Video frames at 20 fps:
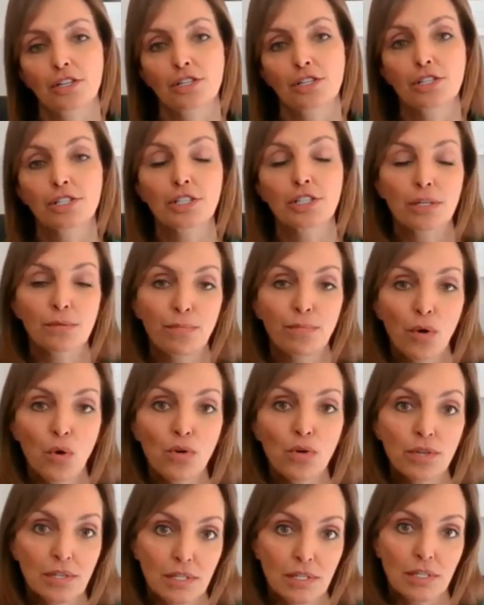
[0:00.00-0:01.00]
to
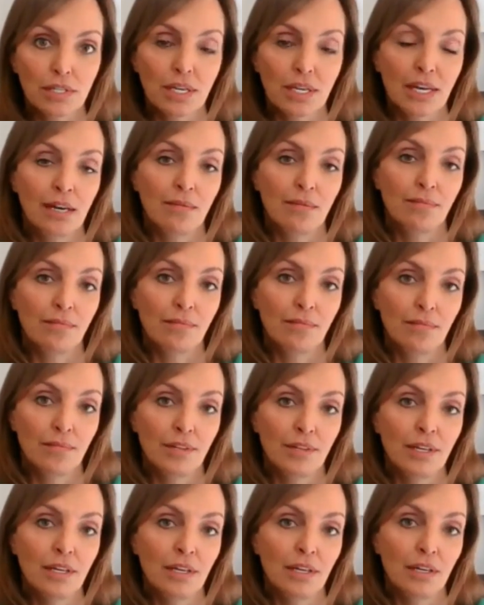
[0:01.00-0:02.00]
support
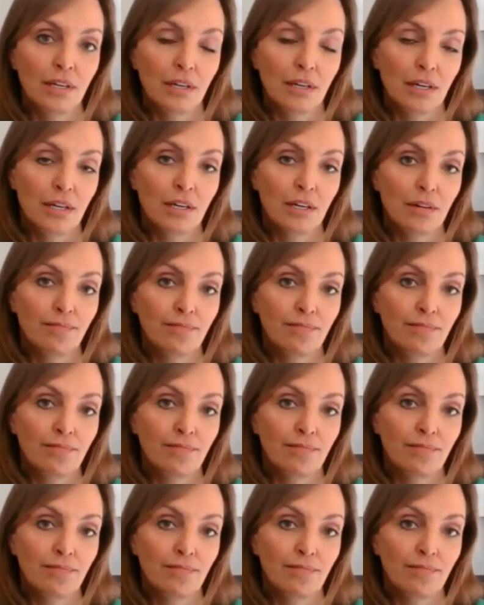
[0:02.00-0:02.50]
the